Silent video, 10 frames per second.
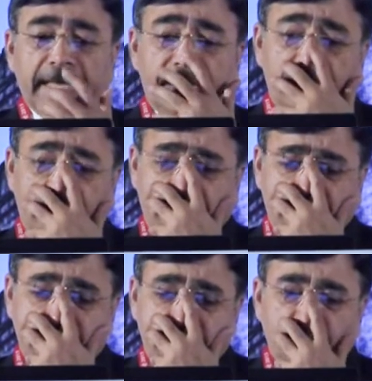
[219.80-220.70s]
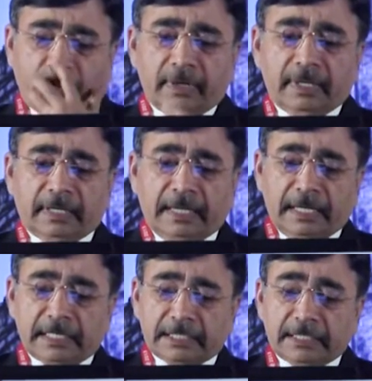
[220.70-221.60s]
Then another important
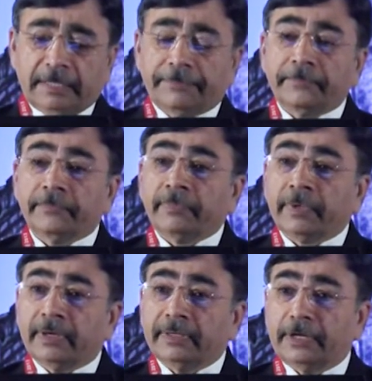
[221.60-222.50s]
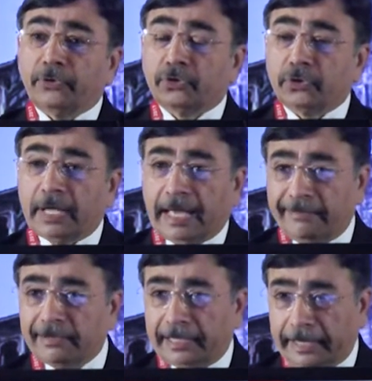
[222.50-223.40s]
thing is that you should
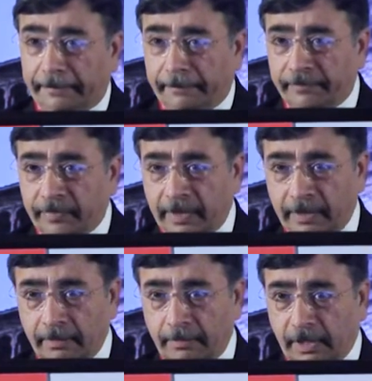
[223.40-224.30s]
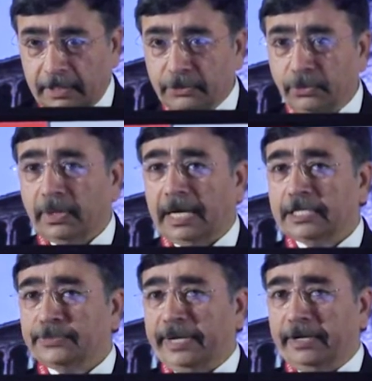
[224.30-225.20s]
have a team. Because you
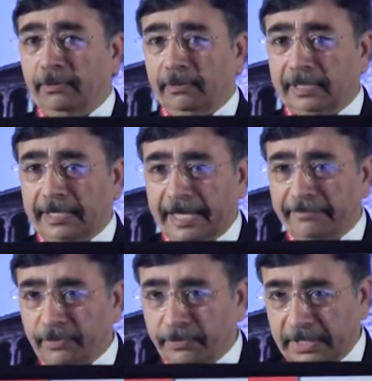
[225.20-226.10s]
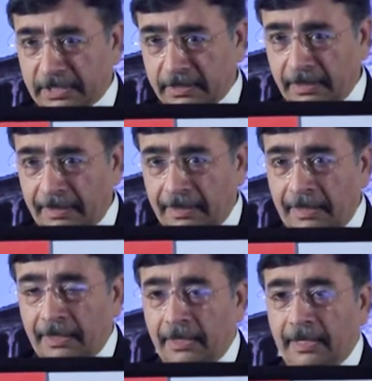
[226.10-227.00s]
can't spend all the time with the patient,
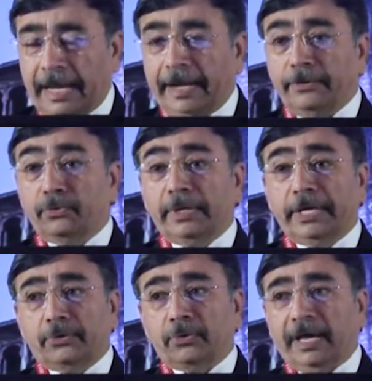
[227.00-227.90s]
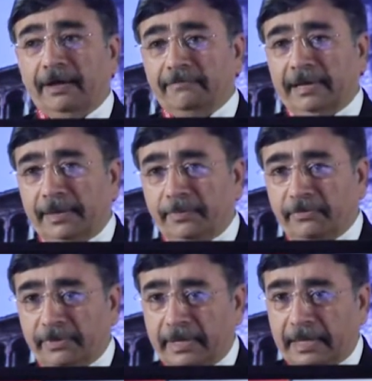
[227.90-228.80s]
and you need to have a
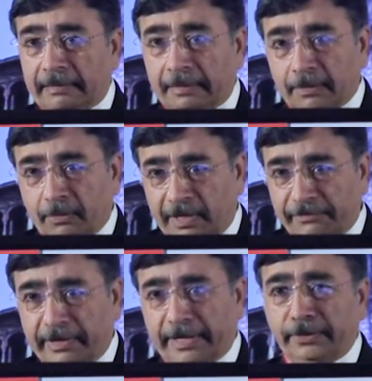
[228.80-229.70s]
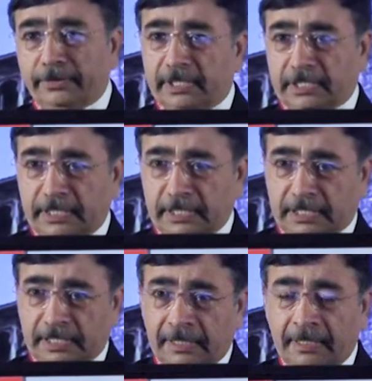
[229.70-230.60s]
qualified
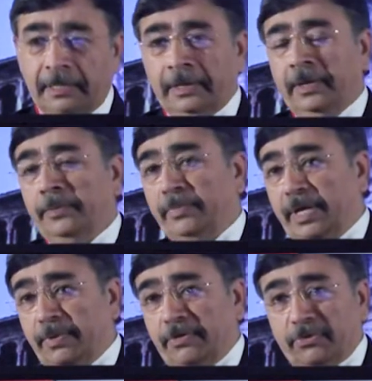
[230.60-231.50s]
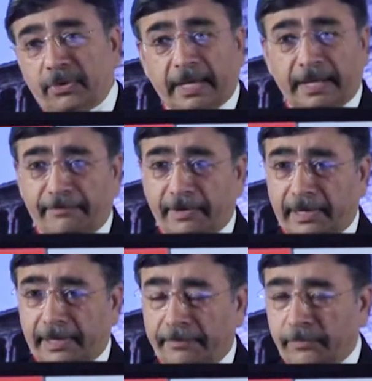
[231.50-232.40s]
nutritionist. Maybe you can have
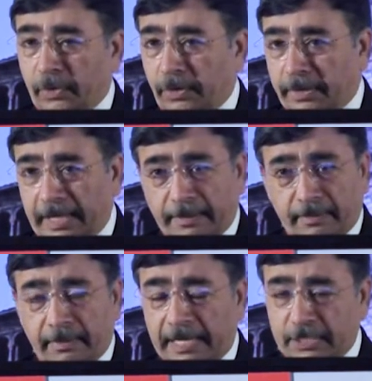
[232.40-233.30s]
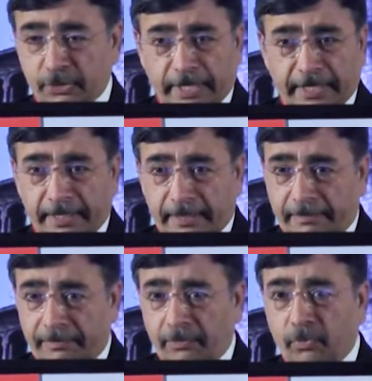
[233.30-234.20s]
an educator
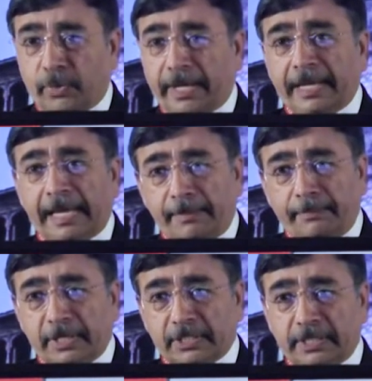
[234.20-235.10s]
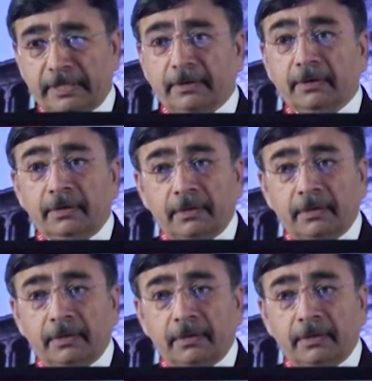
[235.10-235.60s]
who can help patient,